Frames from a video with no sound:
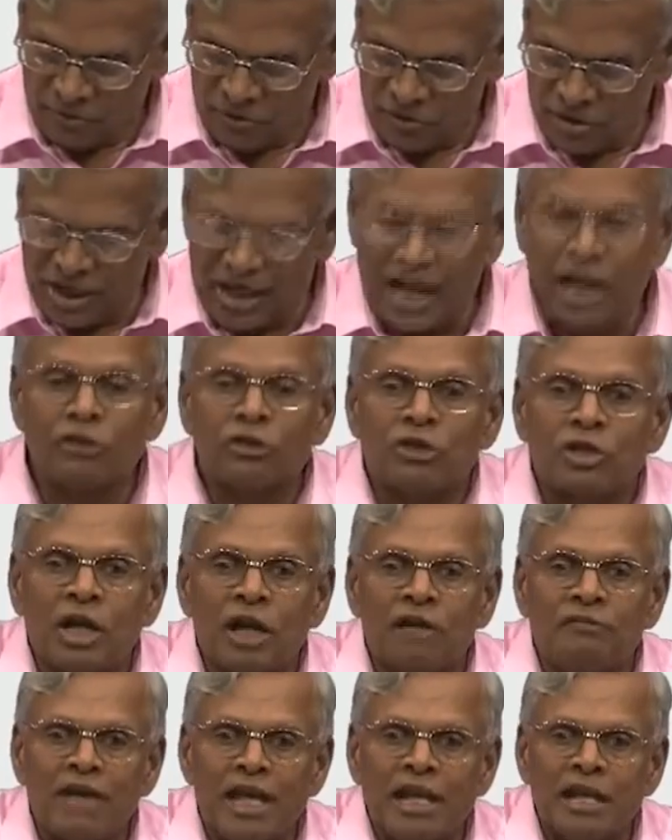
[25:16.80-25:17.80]
the
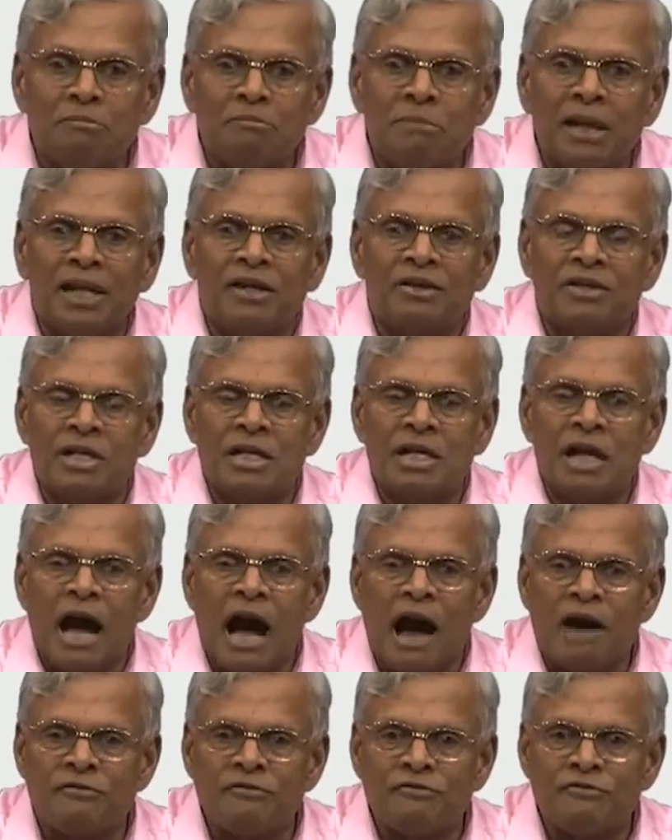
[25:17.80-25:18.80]
natural variability
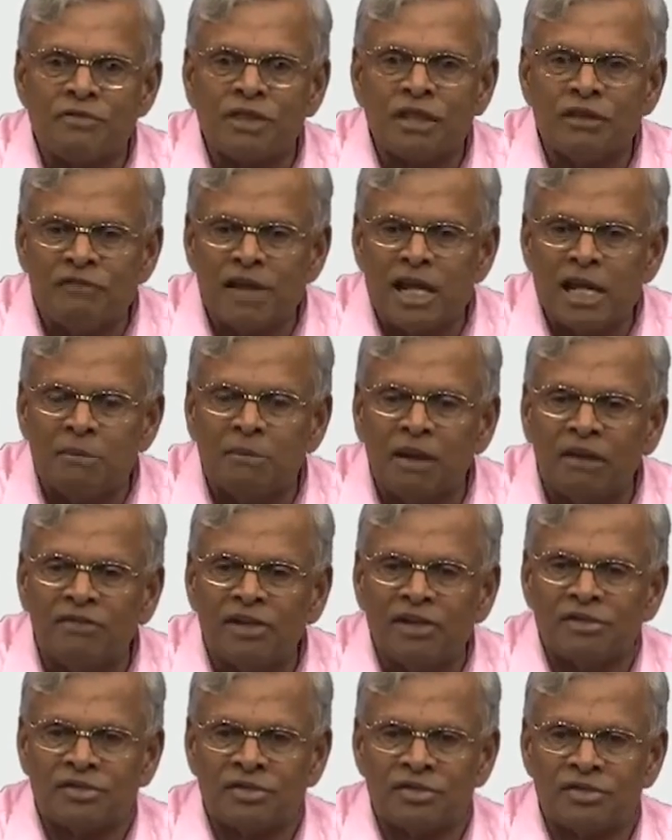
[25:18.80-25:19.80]
of the variable of
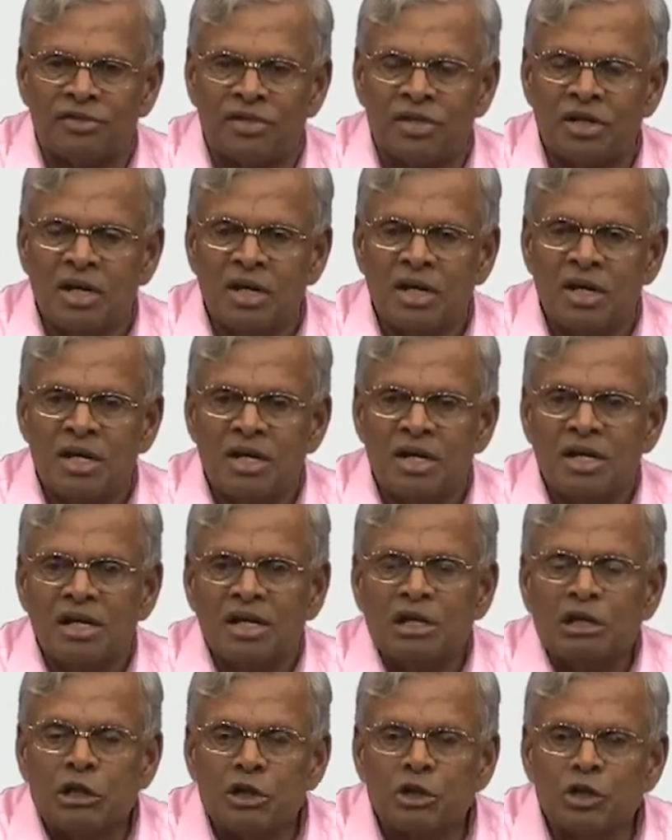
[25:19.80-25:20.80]
interest
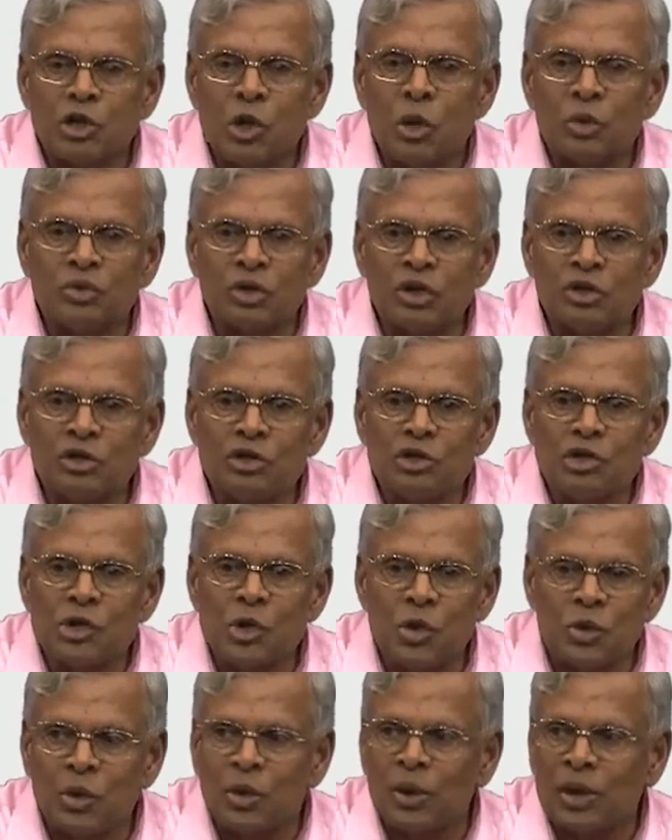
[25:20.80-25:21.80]
in the chosen
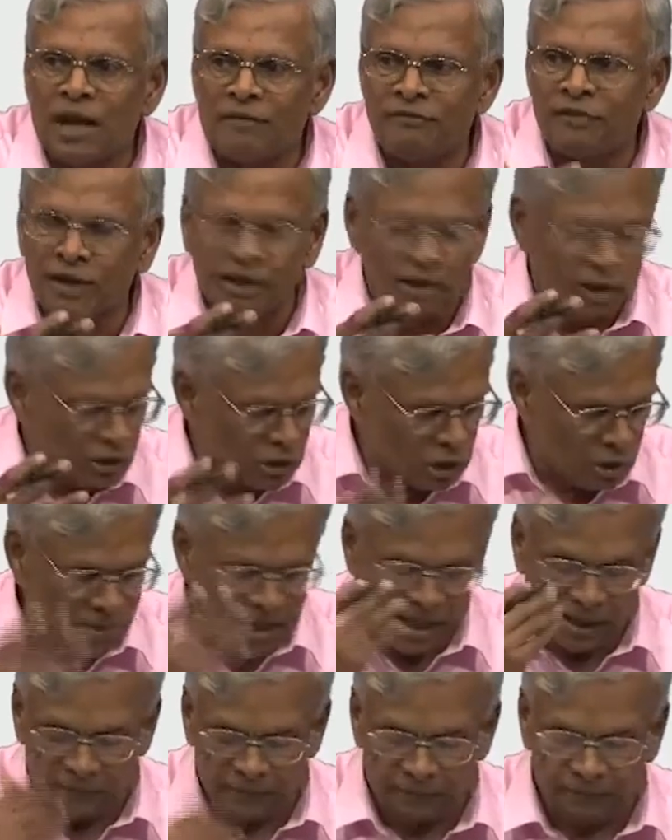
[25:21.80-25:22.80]
geographical
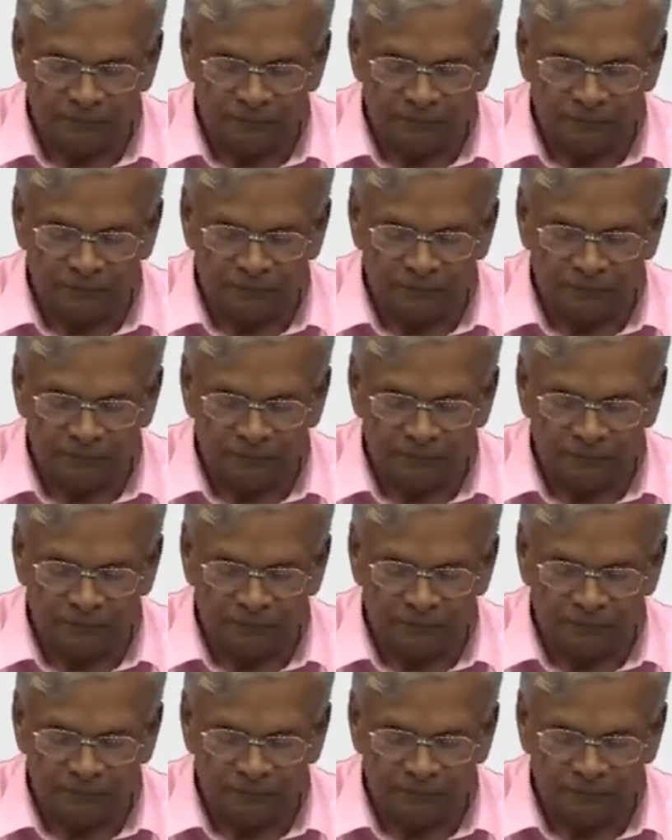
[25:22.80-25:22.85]
domain.